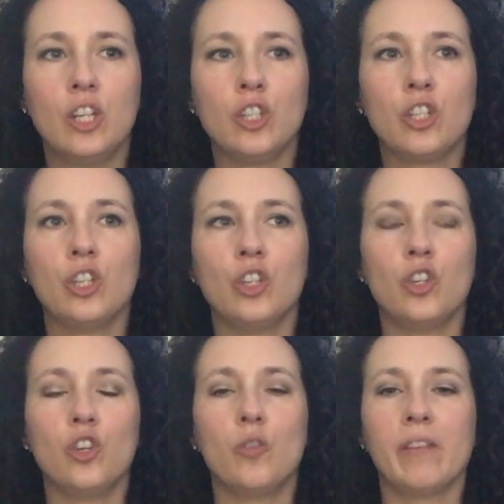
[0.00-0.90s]

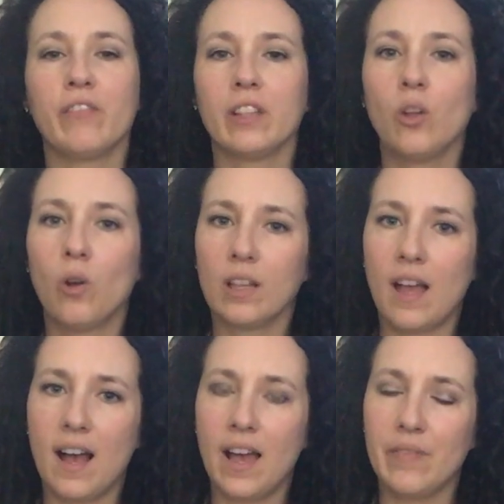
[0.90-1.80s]
to my friend
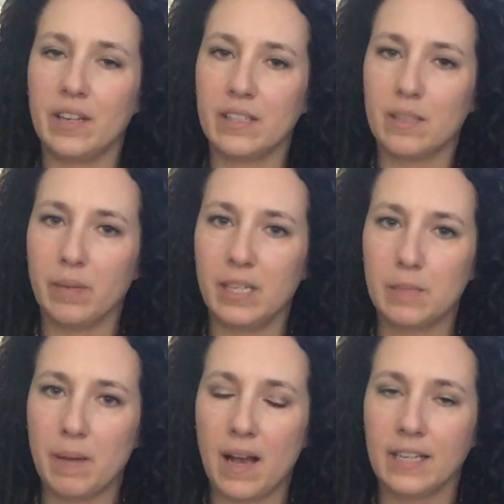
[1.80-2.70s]
Lorelei, the Knits and Beads
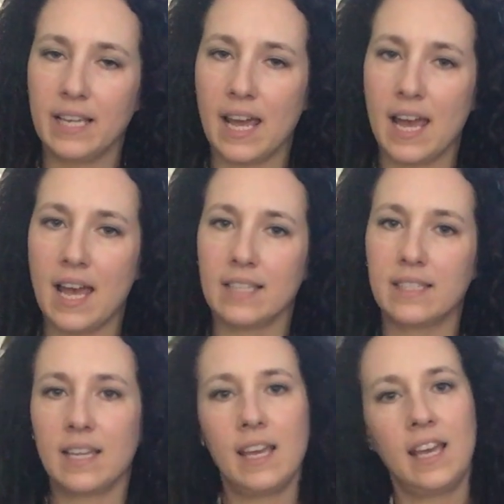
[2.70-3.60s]

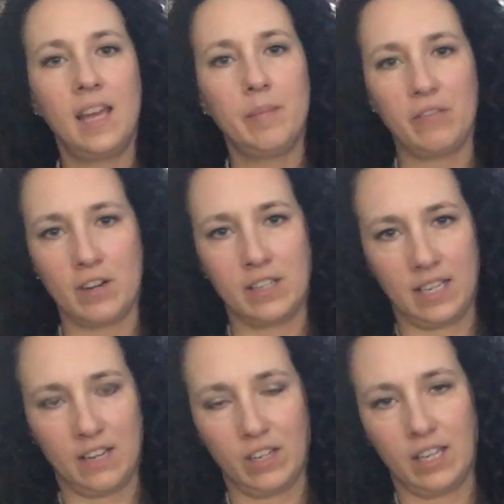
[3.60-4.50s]
podcast, and my friend
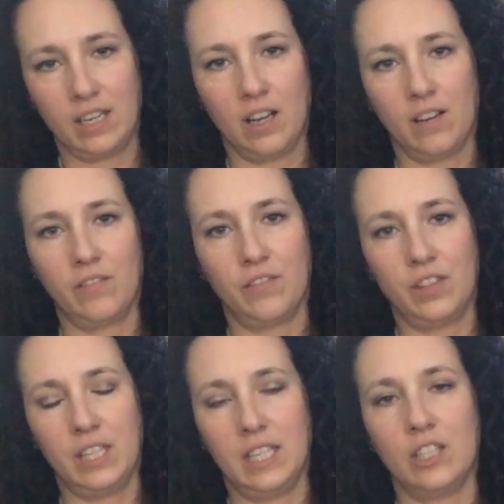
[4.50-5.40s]
David
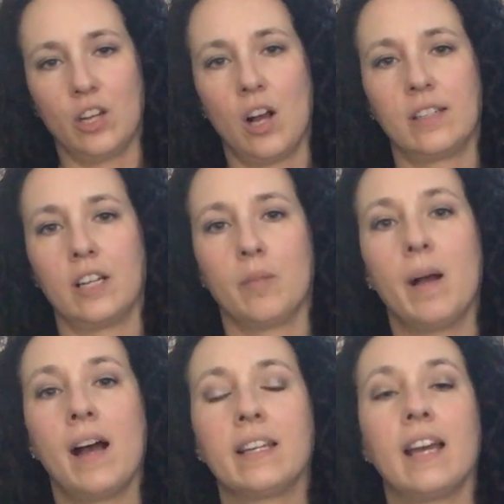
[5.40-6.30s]
of the Dog Dare
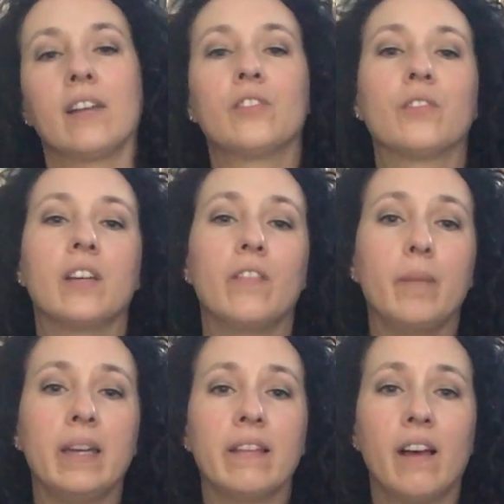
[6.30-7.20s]
podcast for giving
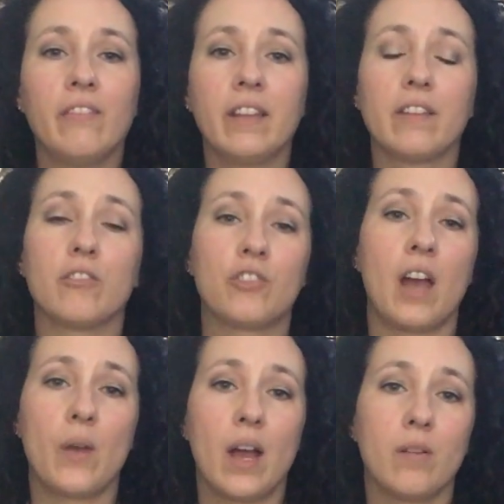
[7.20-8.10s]
me lovely little
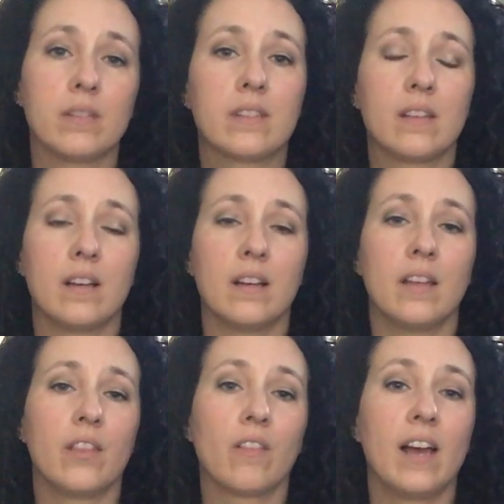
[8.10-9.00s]
shout outs
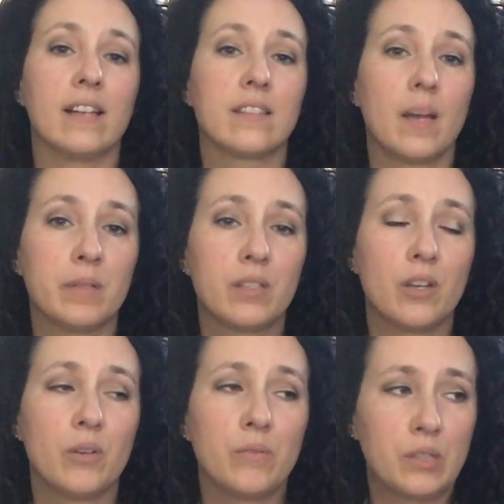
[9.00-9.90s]
on their last
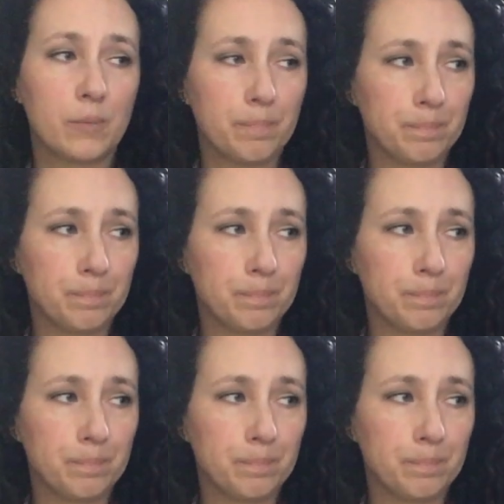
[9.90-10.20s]
episodes.